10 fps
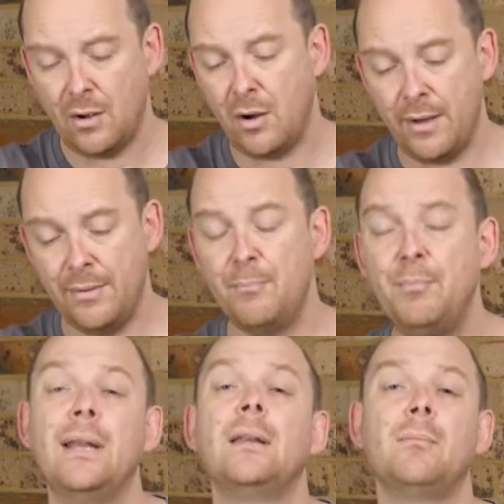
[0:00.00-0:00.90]
either
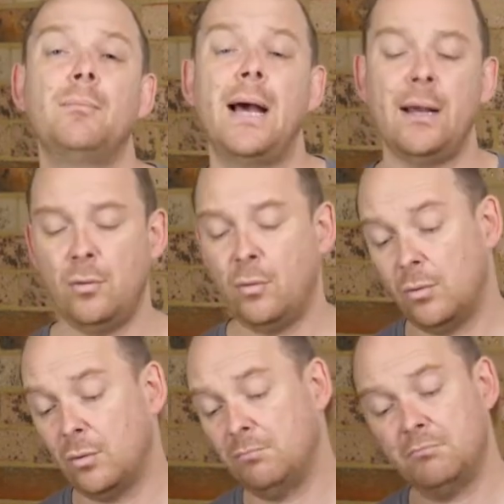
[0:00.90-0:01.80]
bend it back
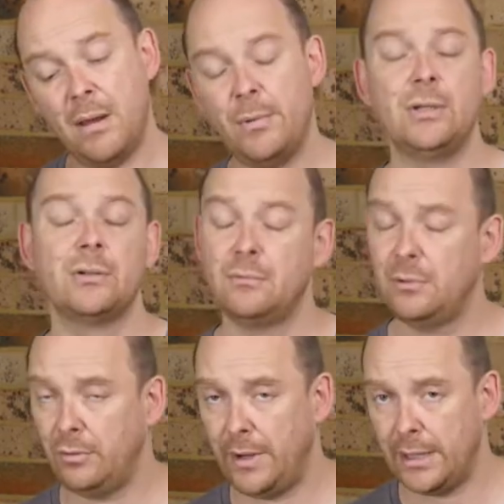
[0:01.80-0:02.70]
or maybe just
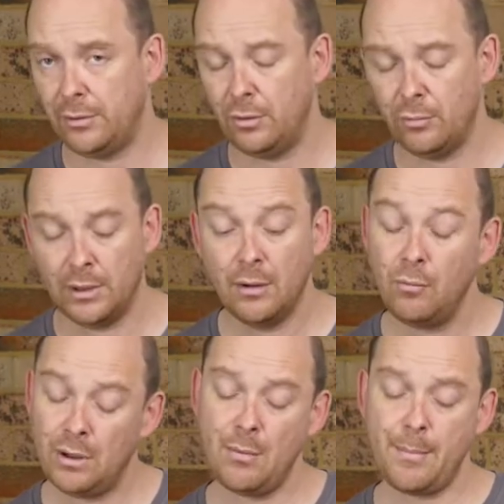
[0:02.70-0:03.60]
create a new one.
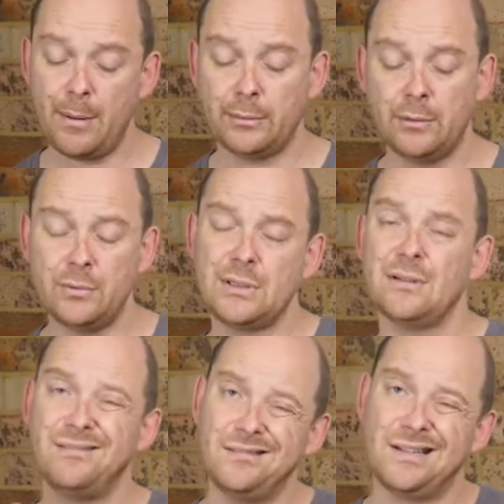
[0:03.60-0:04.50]
What I might be able to do is
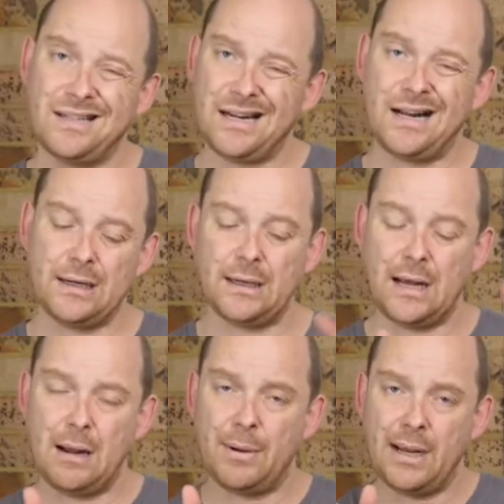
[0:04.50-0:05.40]
to cut it
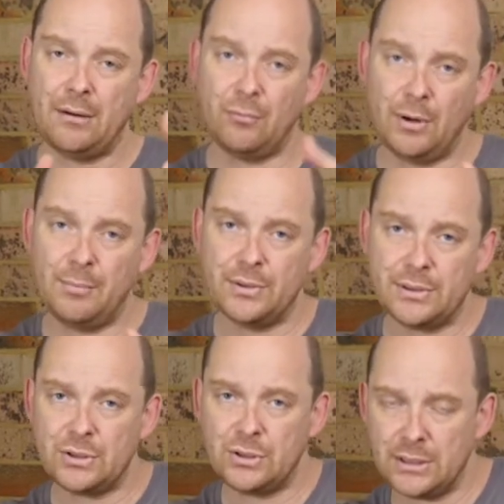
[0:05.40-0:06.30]
up and
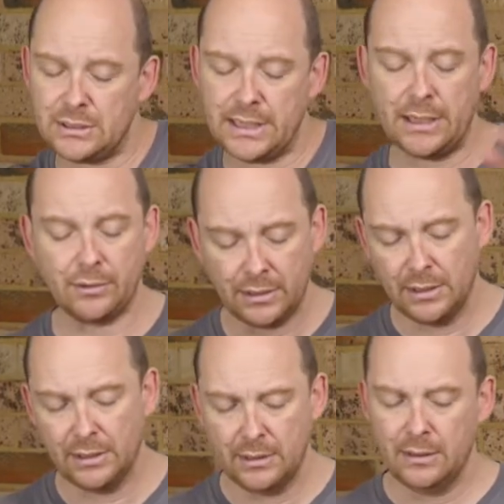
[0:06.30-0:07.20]
reposition it down.
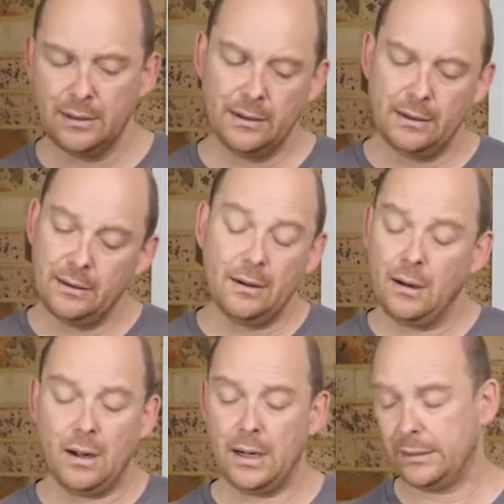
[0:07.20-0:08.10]

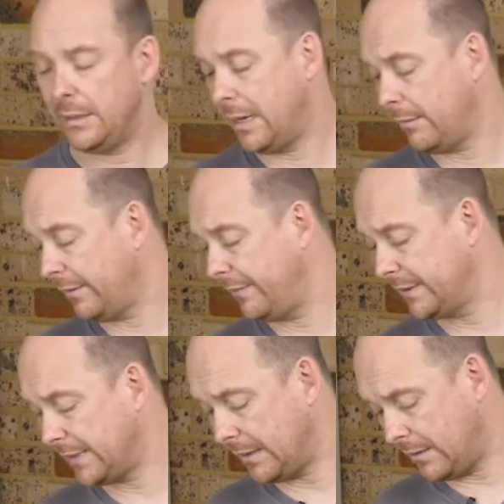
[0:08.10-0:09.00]
I don't know how I'm going to
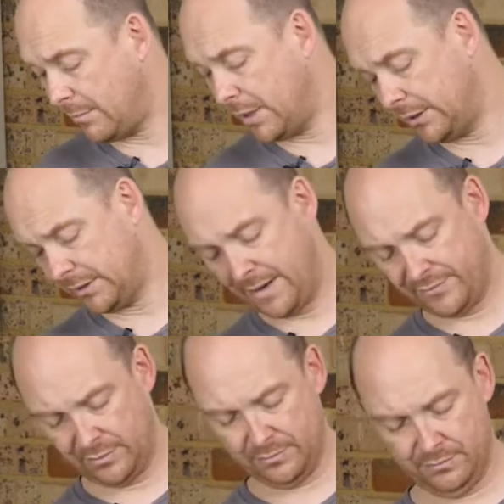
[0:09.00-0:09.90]
fix that. I might just have
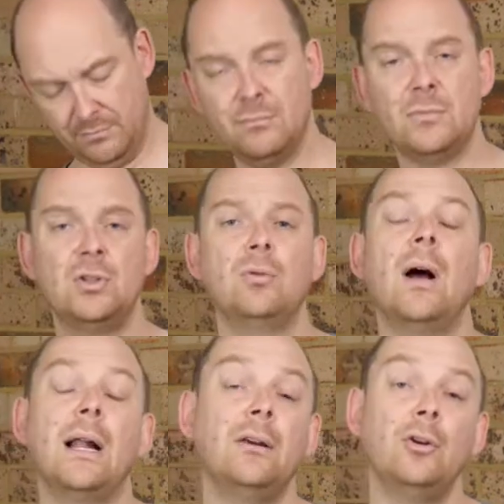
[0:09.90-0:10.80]
to do
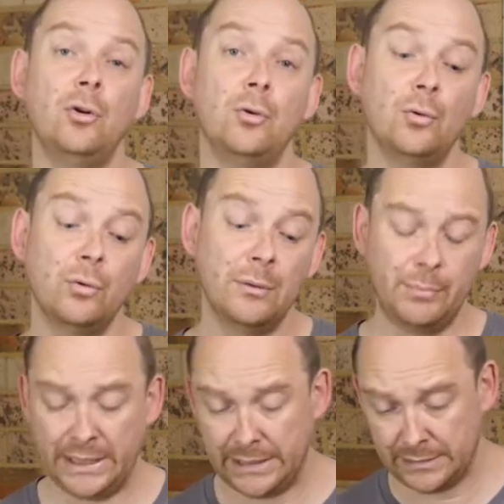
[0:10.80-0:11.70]
a new
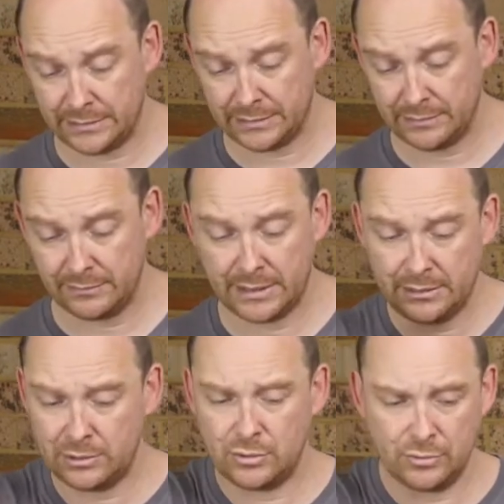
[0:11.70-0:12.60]
piece and
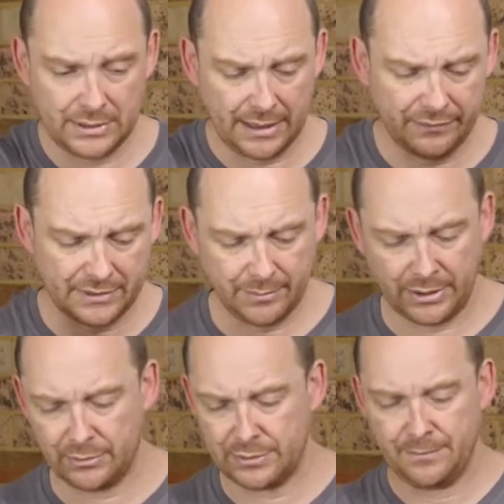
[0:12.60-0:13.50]
just use that for something
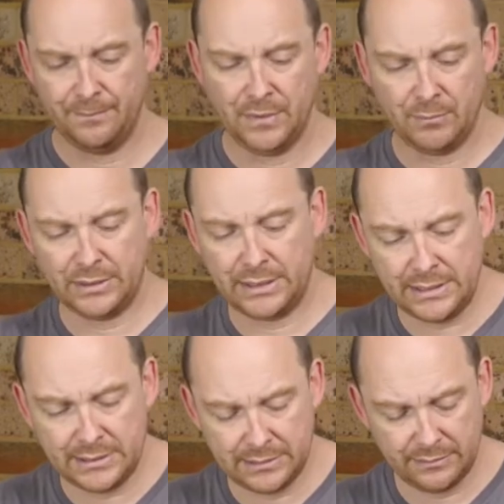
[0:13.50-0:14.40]
else. But
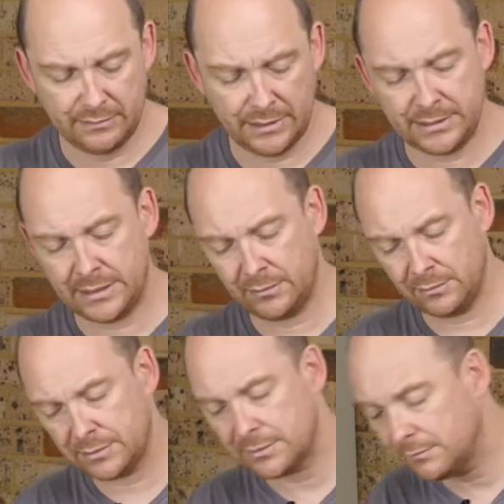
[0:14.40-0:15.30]
these
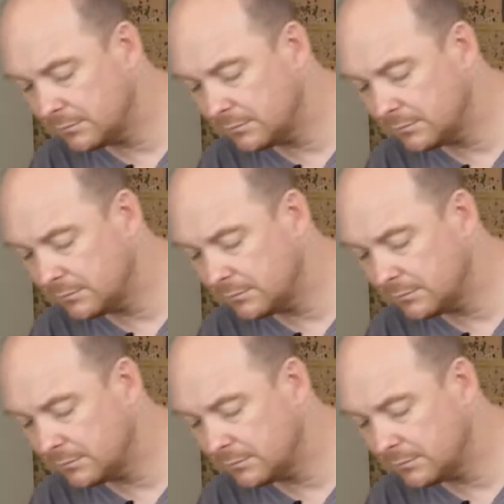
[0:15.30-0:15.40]
hills,